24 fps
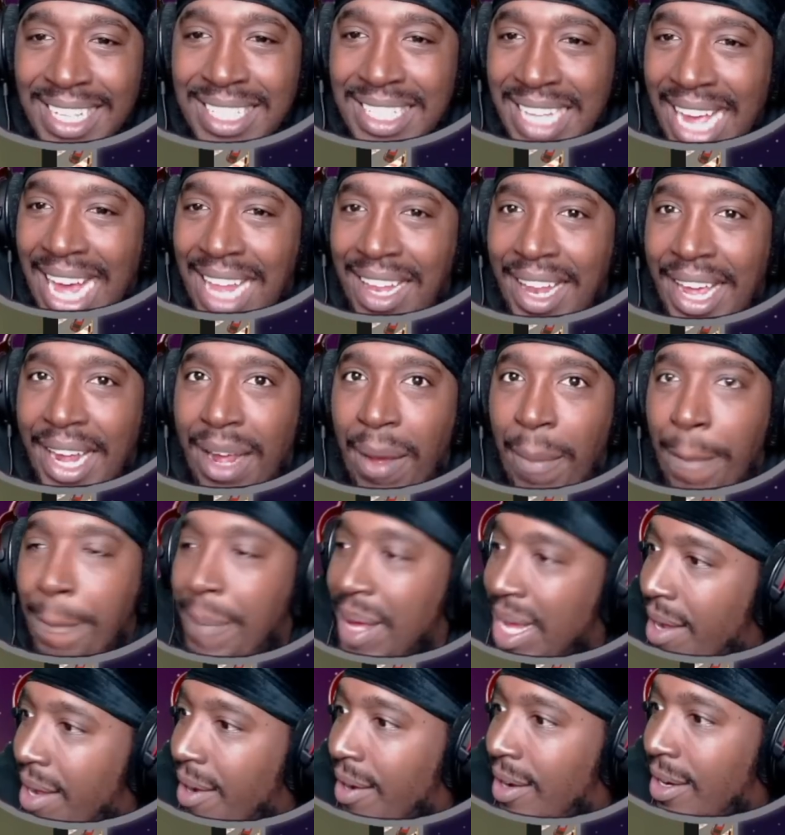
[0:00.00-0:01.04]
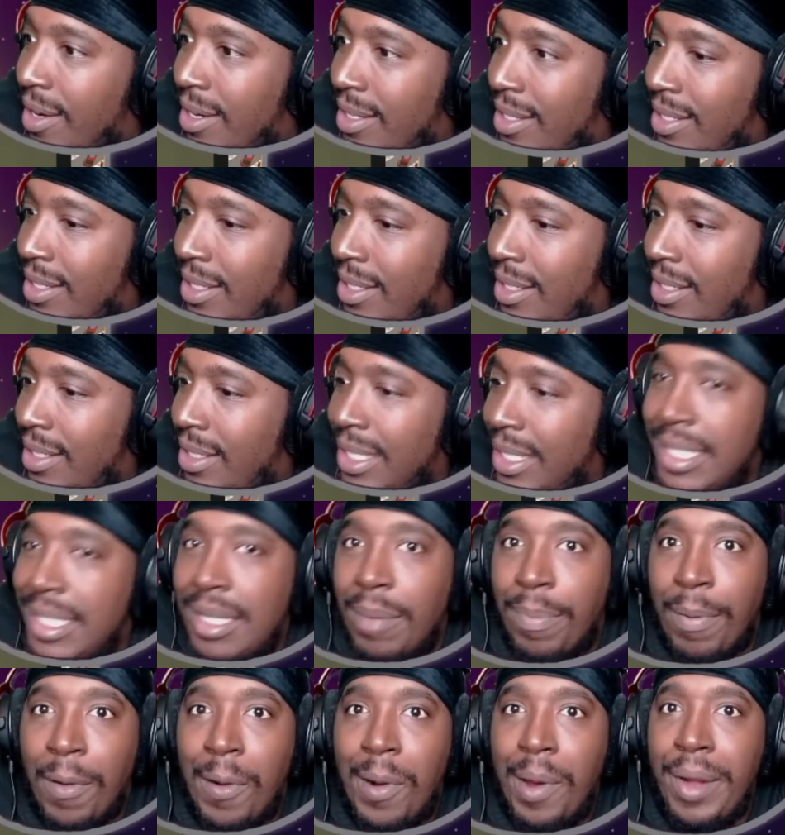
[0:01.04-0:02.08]
that like a beer? Is a
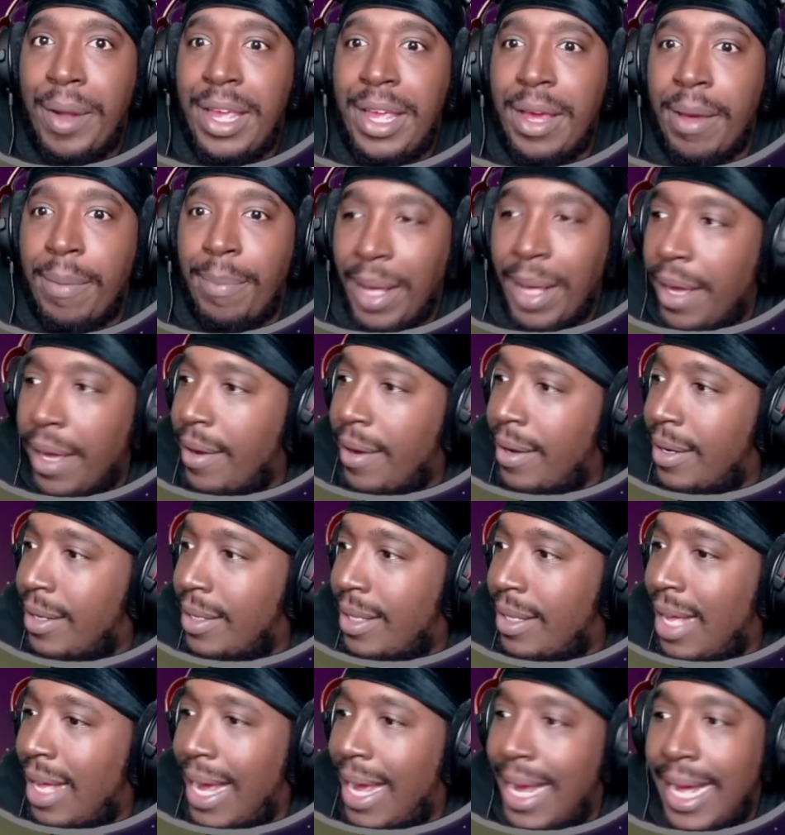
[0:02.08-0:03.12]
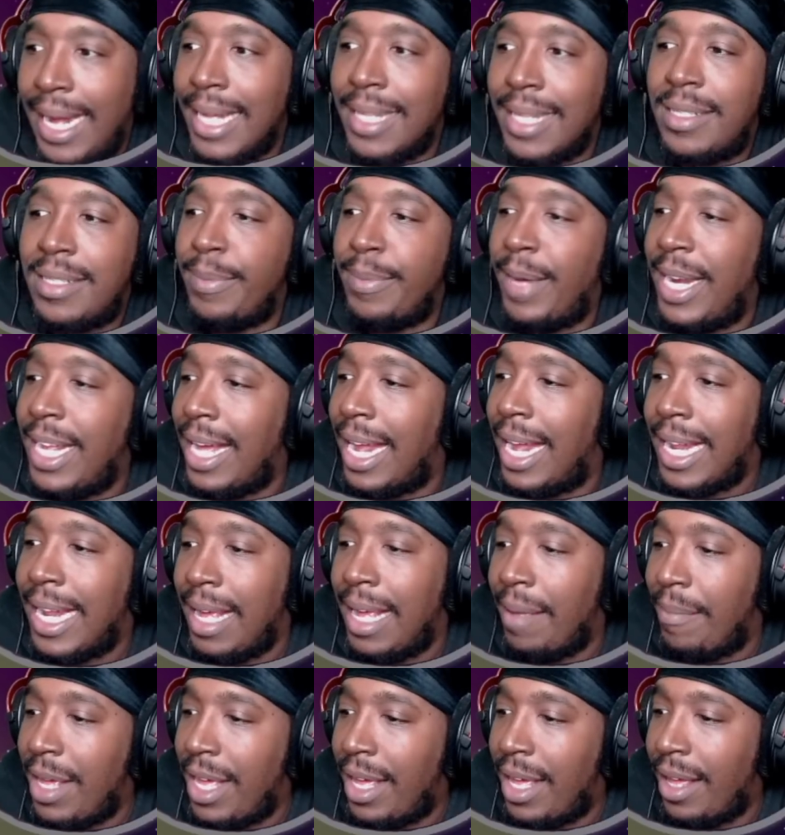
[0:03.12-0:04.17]
Peroni a beer? Somebody gotta
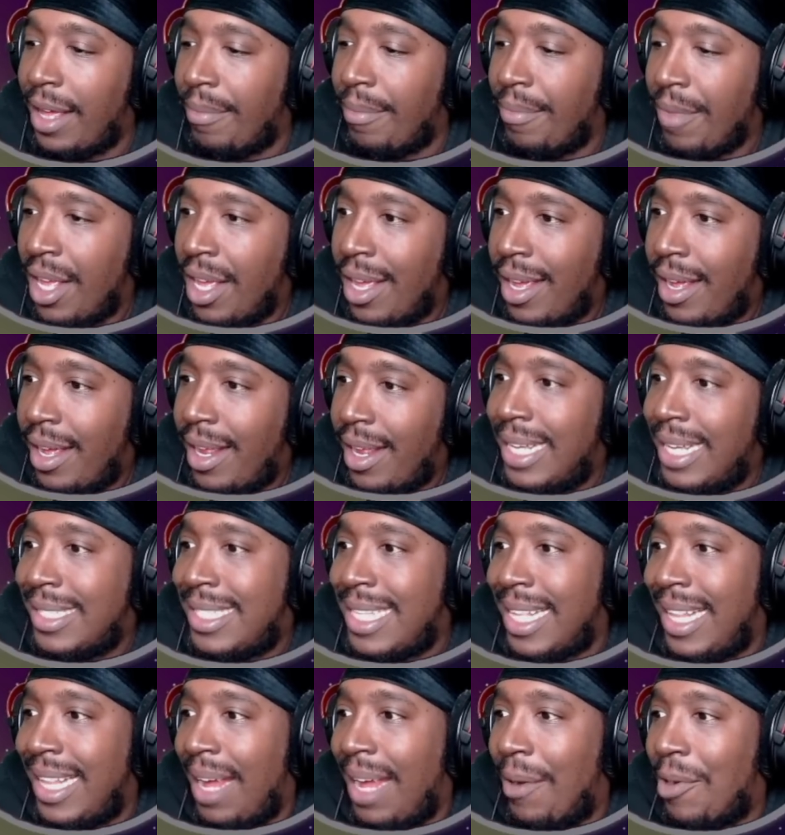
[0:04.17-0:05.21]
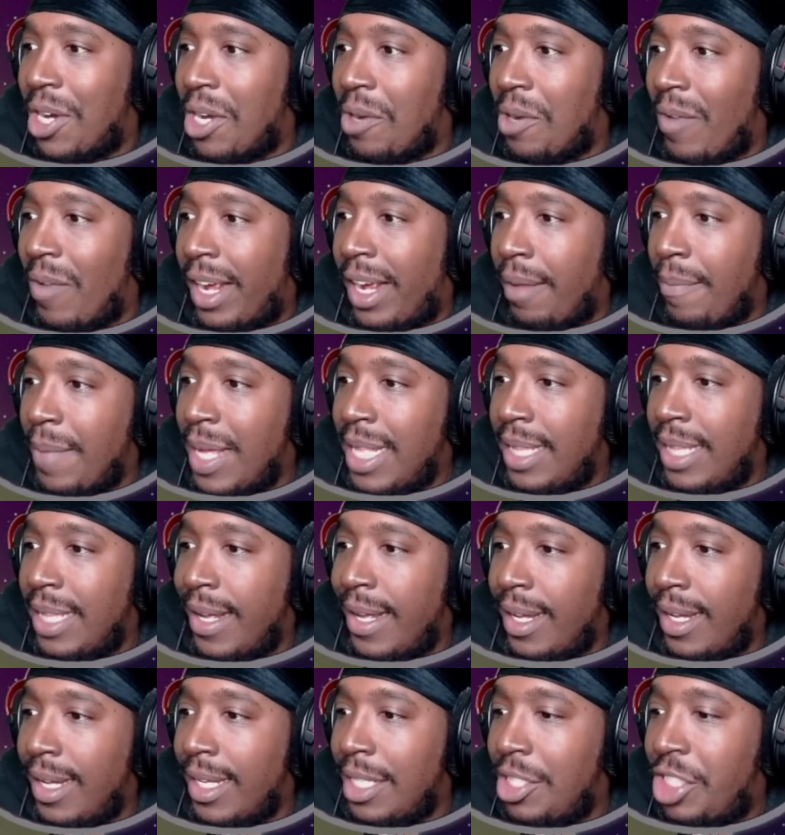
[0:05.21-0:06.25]
get me hip. I think it said they wanted to recommend
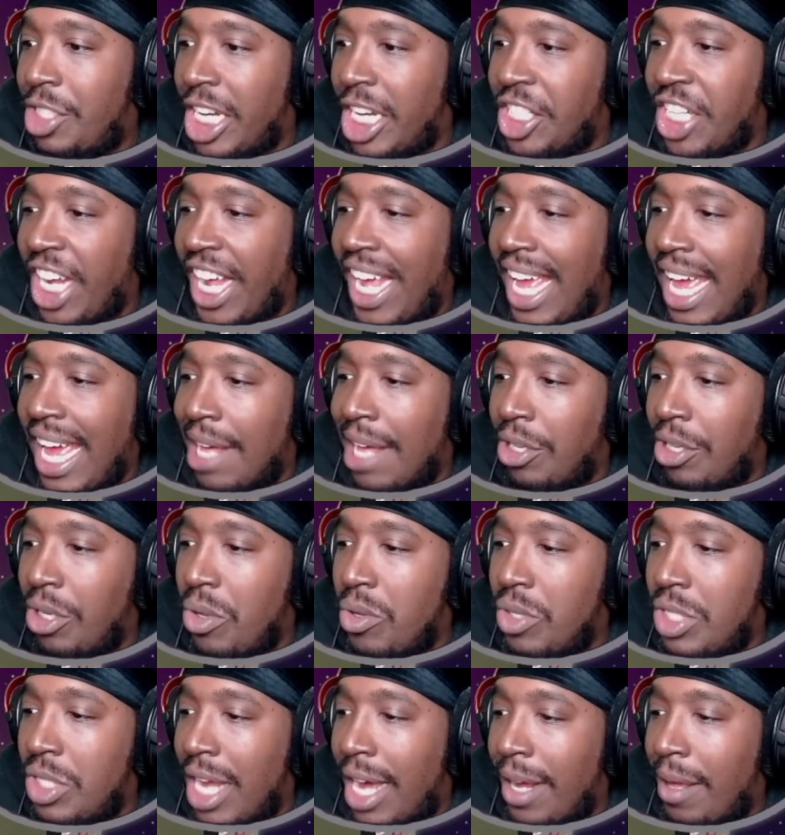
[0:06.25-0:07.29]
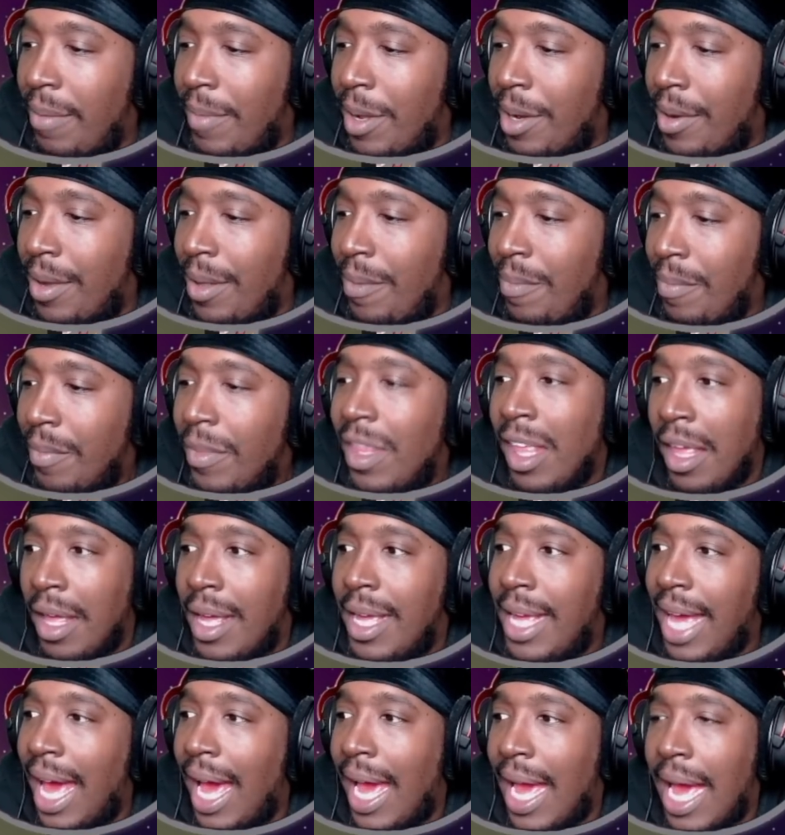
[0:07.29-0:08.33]
the JJ Can't Lose documentary.
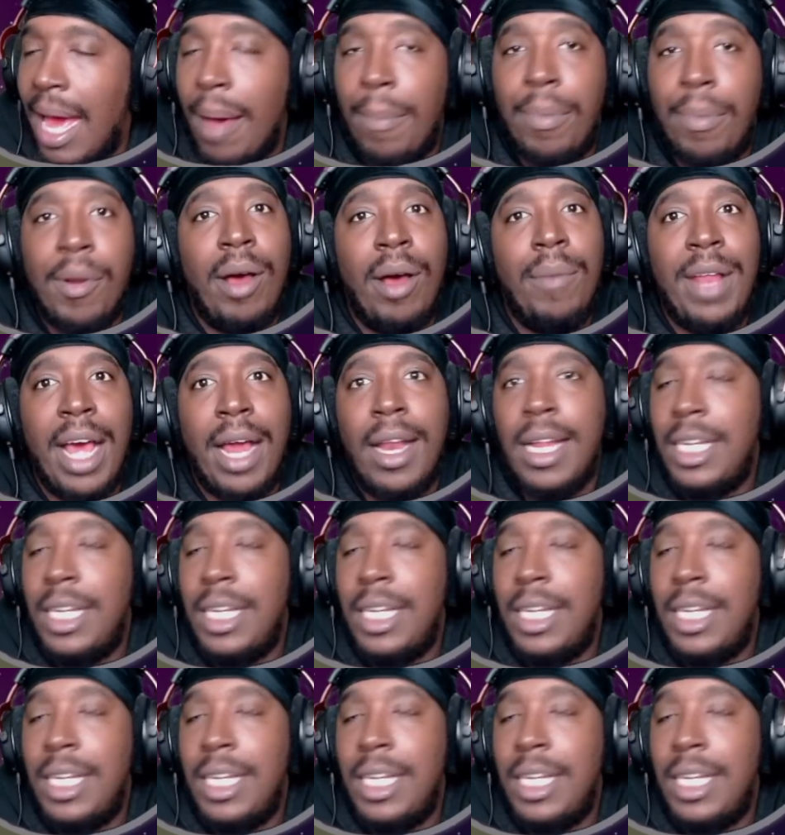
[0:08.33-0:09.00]
Yeah, bro, I'm down to